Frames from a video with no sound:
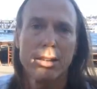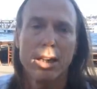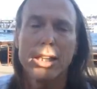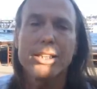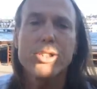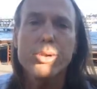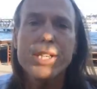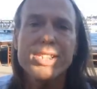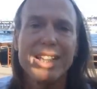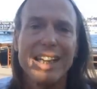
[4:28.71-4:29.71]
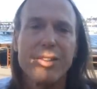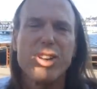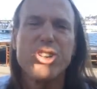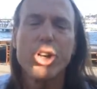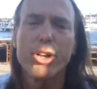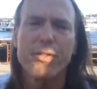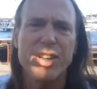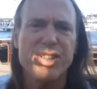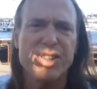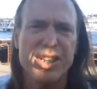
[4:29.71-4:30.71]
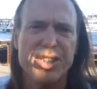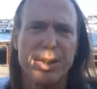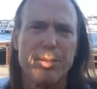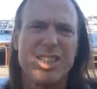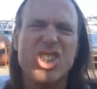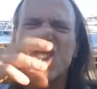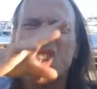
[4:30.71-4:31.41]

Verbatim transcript: Electricity, the nervous system, it's